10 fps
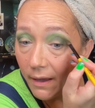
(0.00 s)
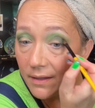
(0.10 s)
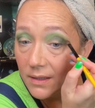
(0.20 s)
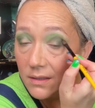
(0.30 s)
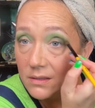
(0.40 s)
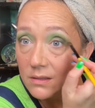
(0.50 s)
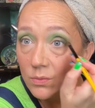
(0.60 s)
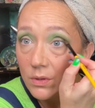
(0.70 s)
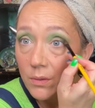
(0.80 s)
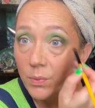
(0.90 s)
I think this is
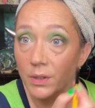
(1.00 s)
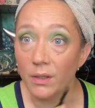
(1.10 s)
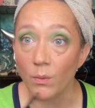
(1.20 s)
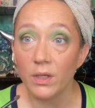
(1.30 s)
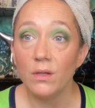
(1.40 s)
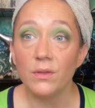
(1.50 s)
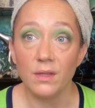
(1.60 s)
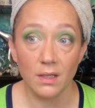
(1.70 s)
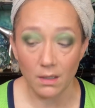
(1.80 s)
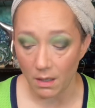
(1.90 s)
really pretty. What do you
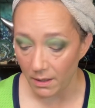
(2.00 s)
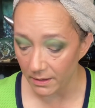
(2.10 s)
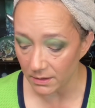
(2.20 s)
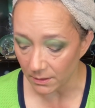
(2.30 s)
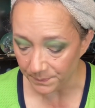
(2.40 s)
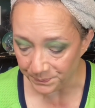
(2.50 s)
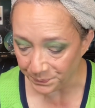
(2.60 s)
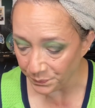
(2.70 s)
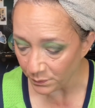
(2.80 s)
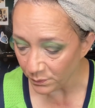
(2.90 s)
think, guys?
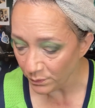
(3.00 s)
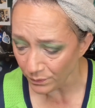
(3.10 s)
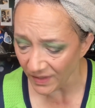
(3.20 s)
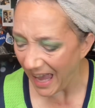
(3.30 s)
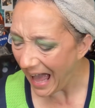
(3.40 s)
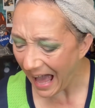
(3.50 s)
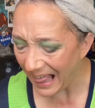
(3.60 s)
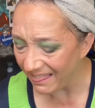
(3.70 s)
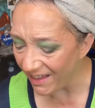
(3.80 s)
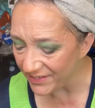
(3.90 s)

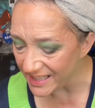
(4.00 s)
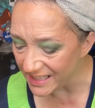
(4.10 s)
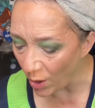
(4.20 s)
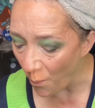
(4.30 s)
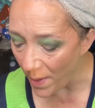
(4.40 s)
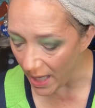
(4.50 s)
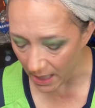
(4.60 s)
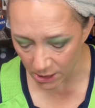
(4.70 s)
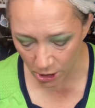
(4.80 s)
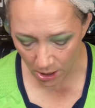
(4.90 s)
I love it so
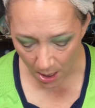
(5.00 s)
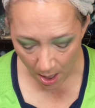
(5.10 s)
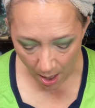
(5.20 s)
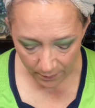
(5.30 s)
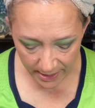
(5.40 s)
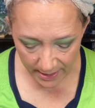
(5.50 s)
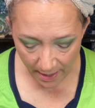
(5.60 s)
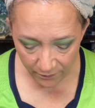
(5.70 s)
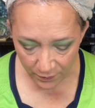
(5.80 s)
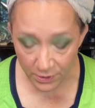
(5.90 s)
much. All right,
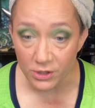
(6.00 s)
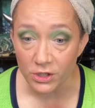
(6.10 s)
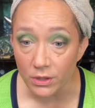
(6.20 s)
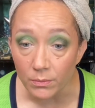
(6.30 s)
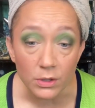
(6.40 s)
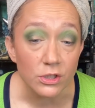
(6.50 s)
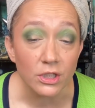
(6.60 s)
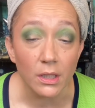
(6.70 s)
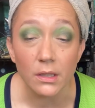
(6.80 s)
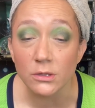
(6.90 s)
now for the shimmer
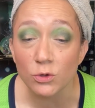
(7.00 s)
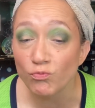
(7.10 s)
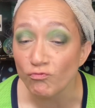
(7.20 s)
shades.